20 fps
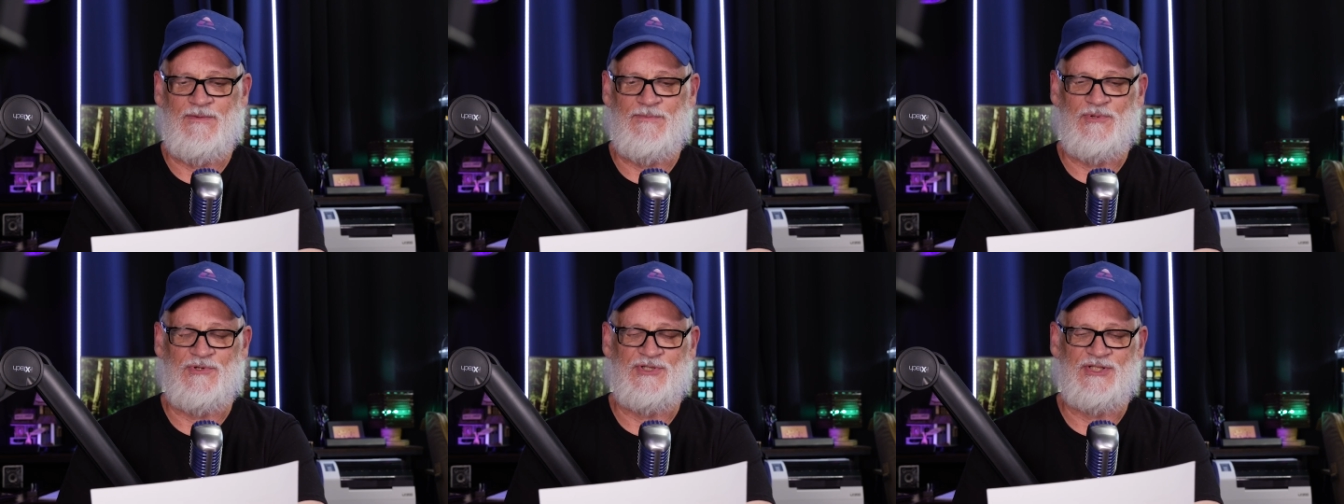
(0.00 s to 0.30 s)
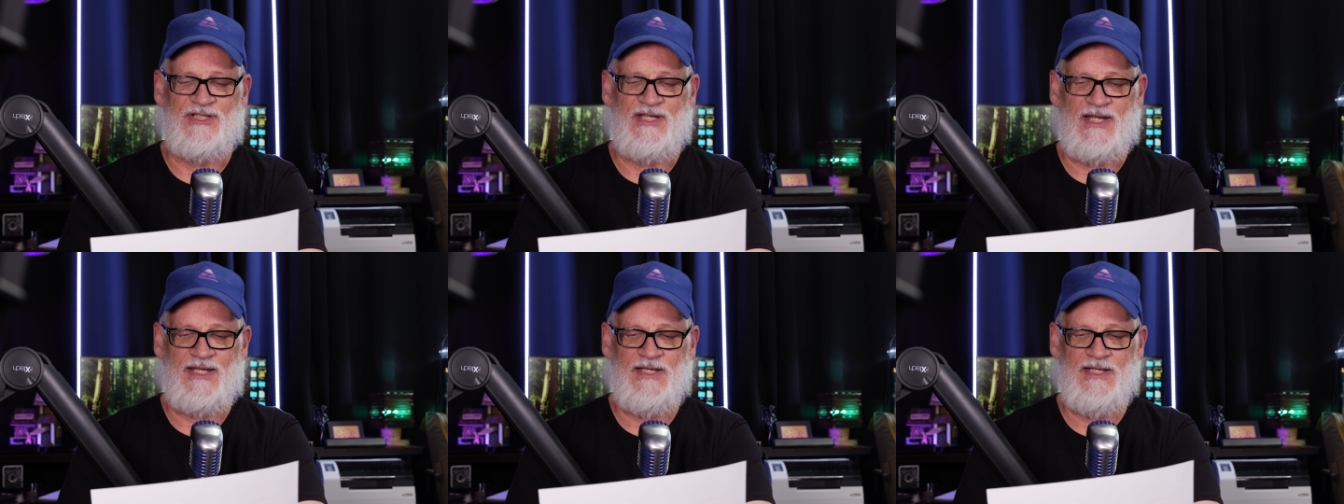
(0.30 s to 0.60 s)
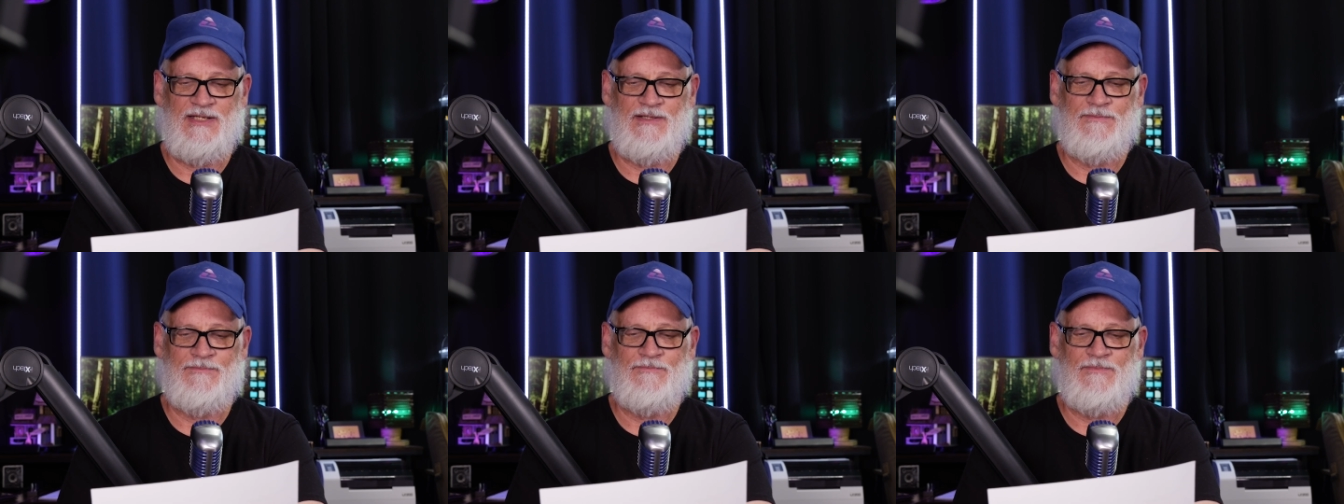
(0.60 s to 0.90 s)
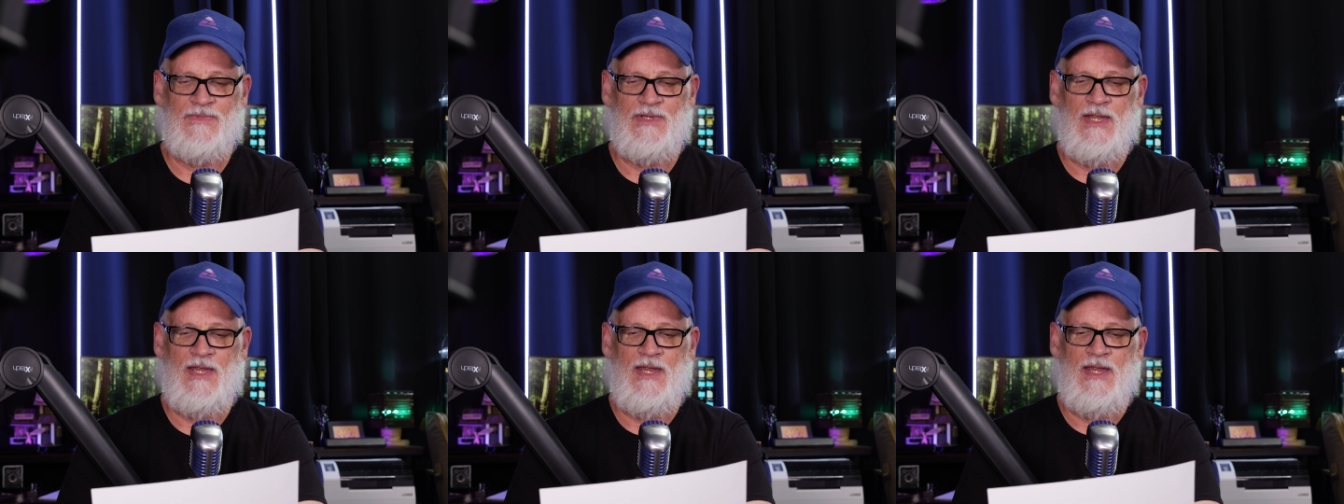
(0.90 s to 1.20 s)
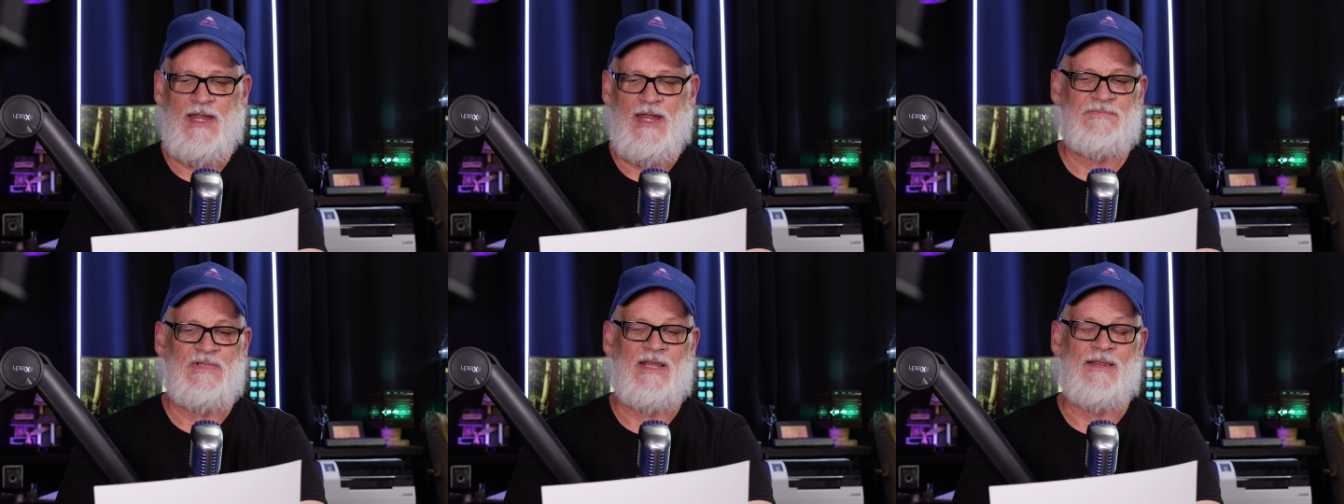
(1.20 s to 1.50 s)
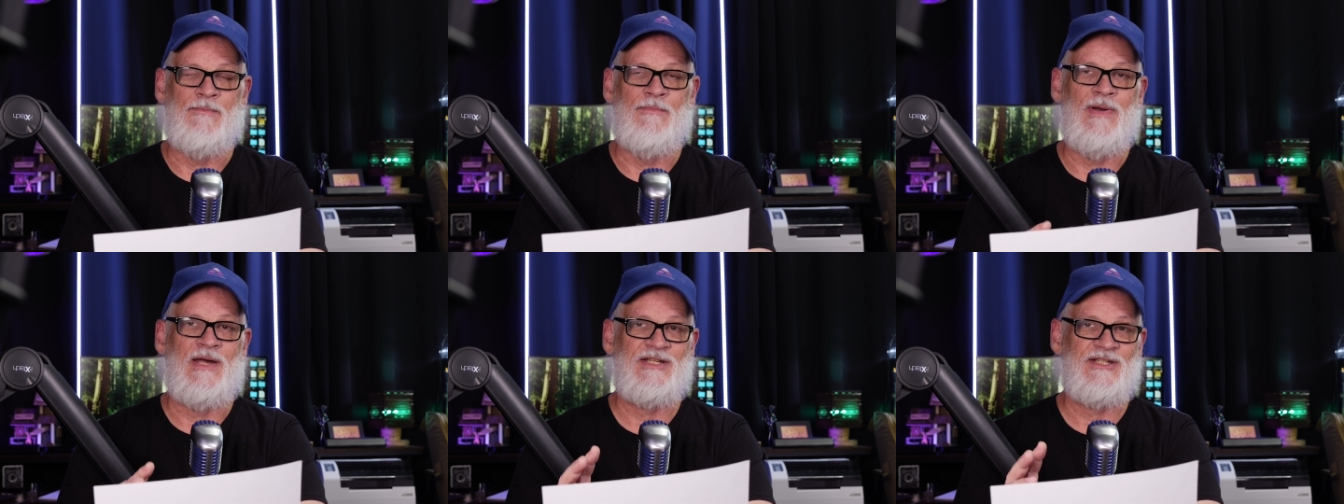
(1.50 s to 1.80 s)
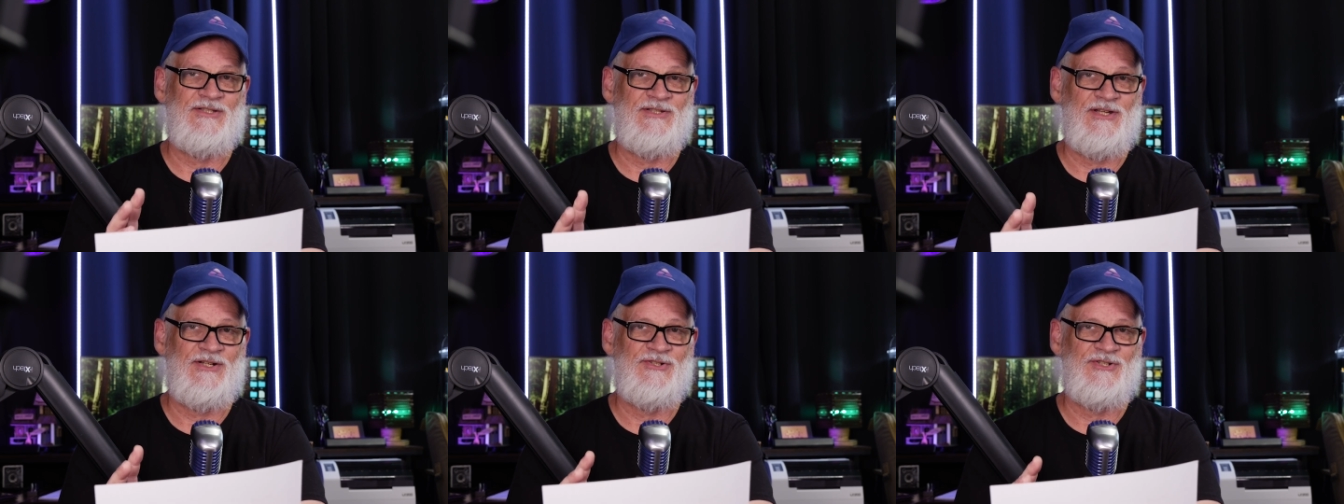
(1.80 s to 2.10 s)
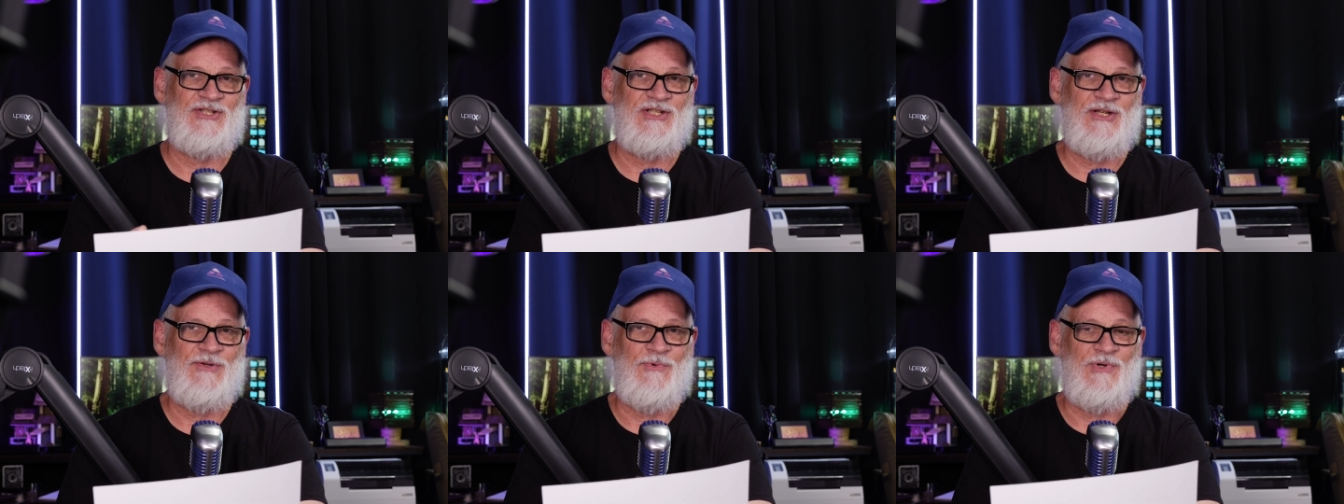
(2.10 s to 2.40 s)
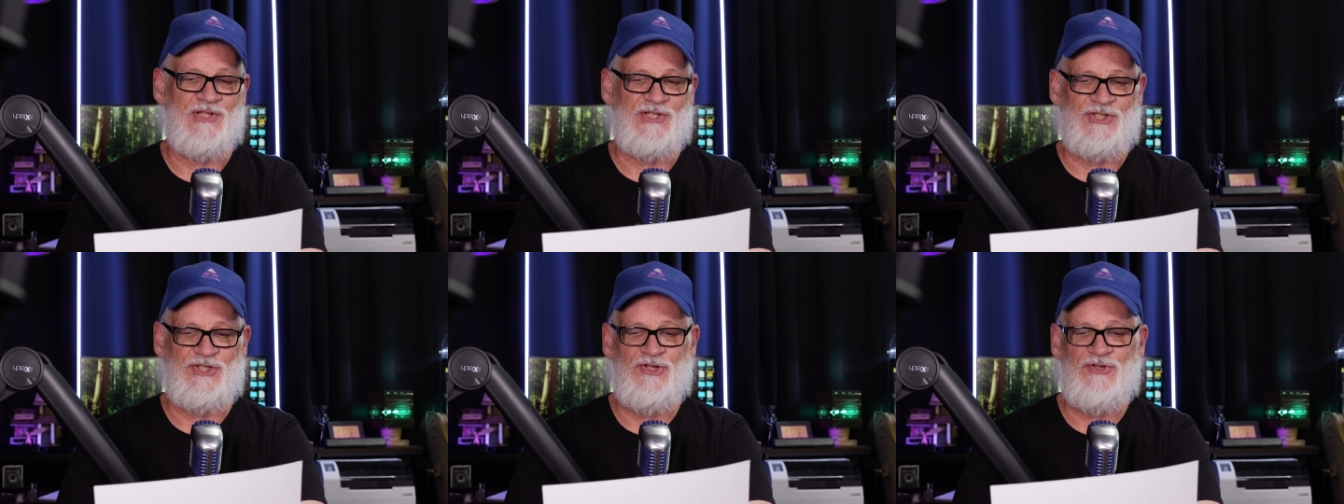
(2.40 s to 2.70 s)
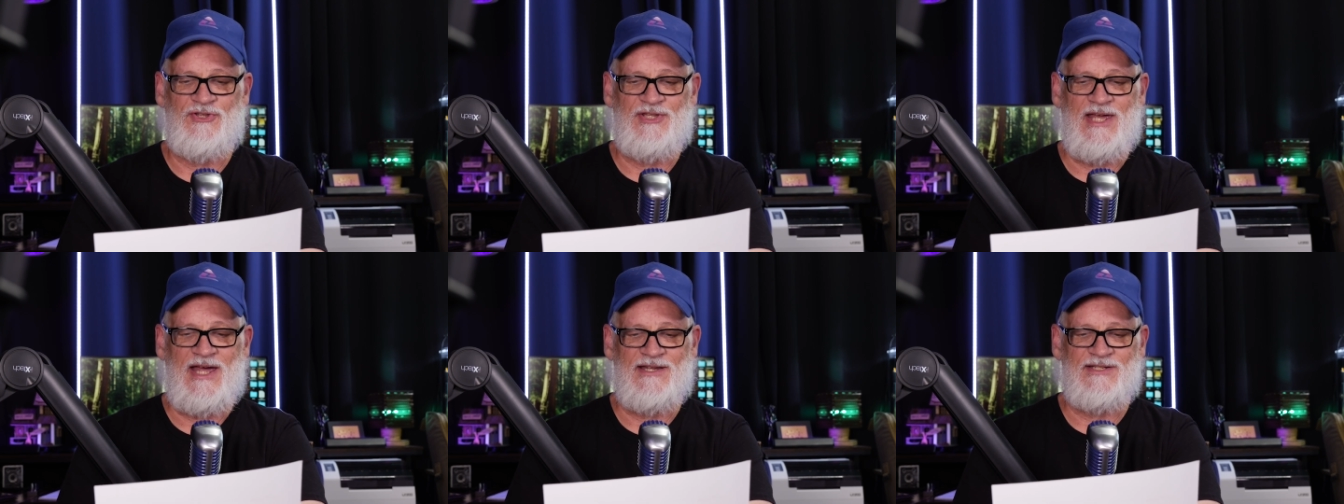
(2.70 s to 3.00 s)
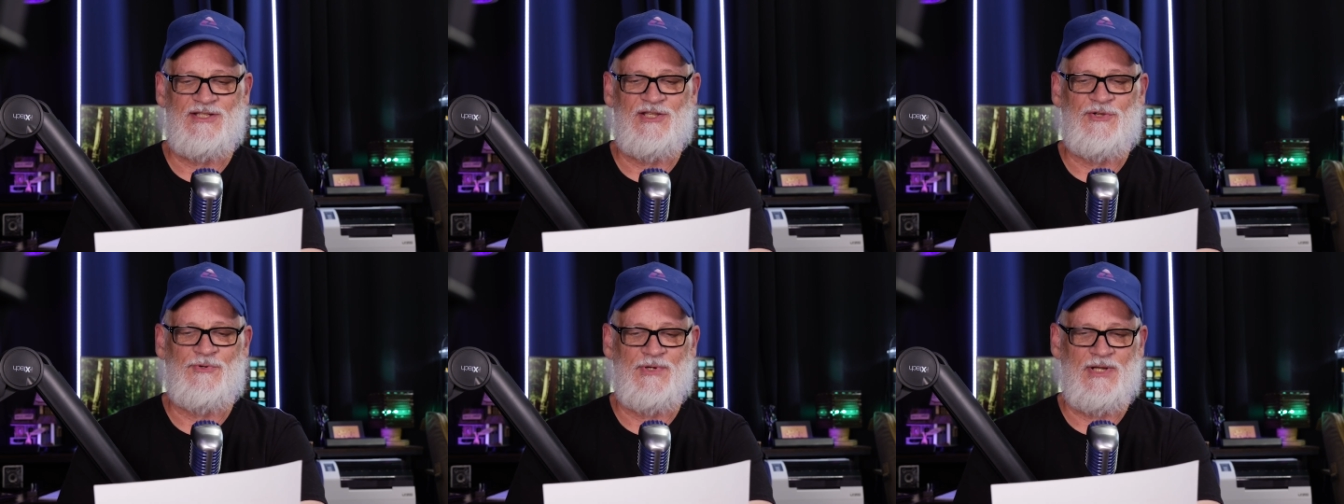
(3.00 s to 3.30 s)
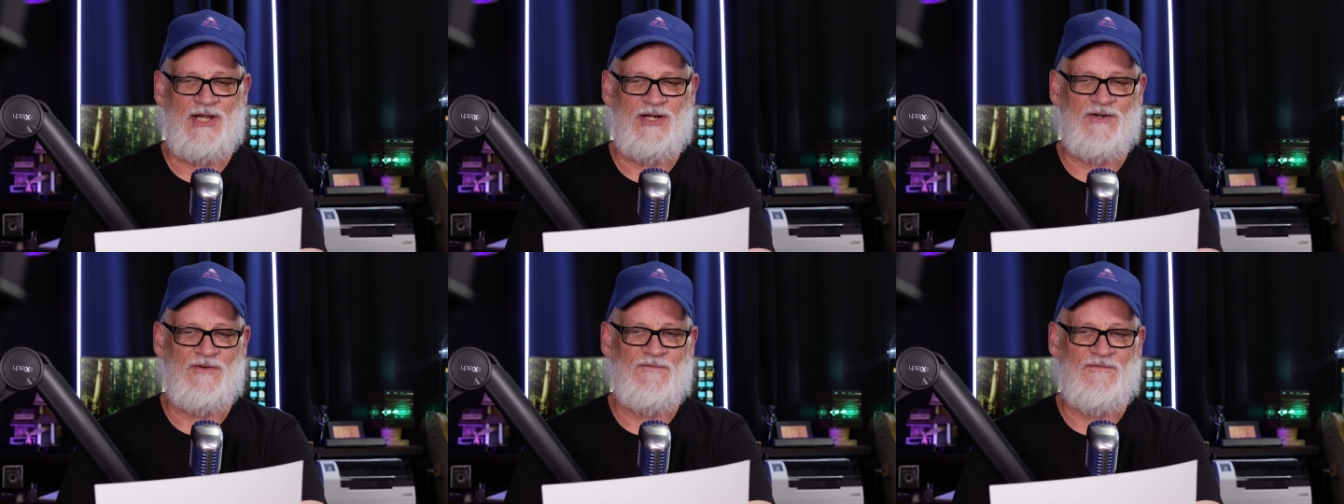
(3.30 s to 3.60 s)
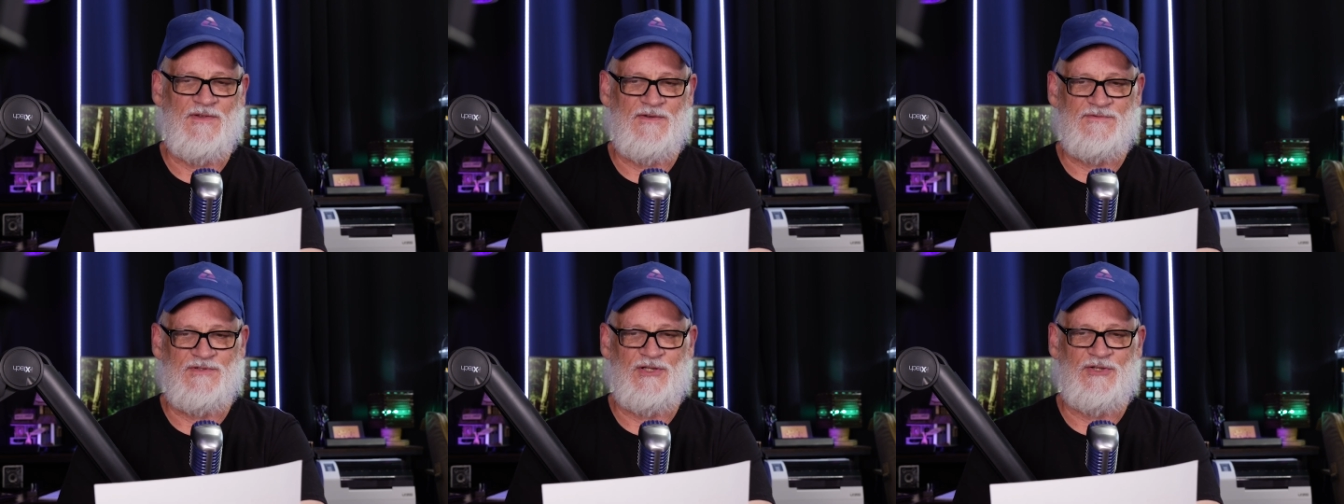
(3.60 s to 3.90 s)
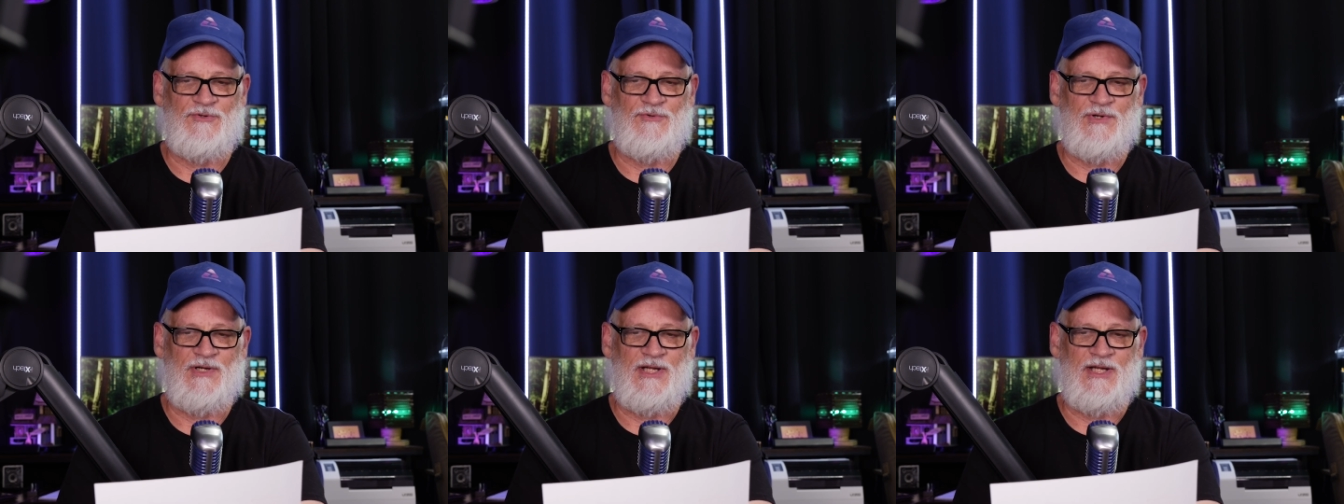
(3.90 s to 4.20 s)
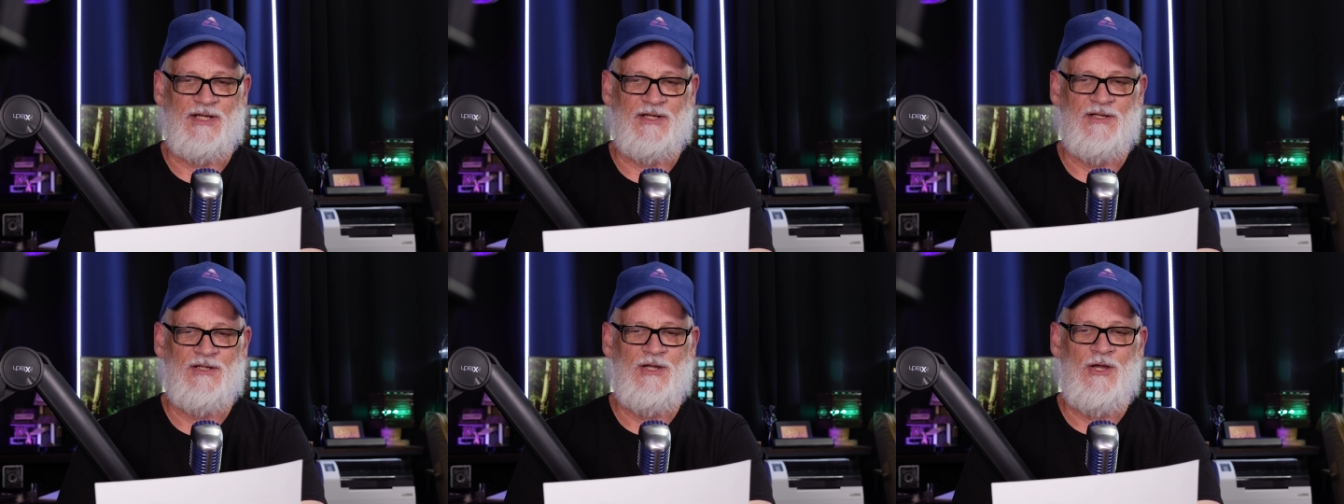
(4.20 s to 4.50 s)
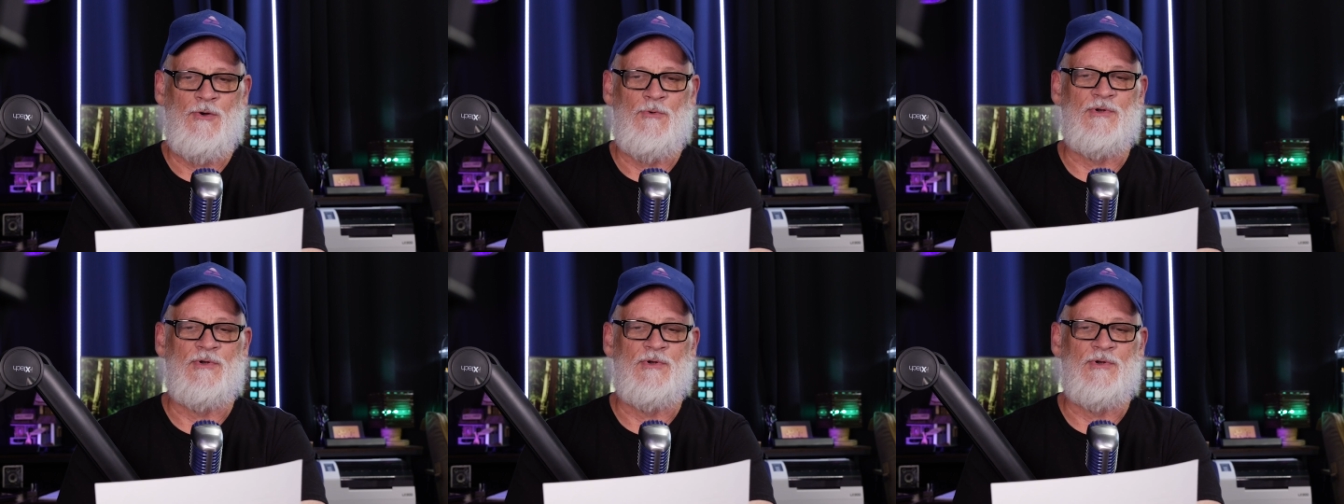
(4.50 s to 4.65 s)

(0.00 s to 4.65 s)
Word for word: feet per second, and the muzzle energy was 2,353,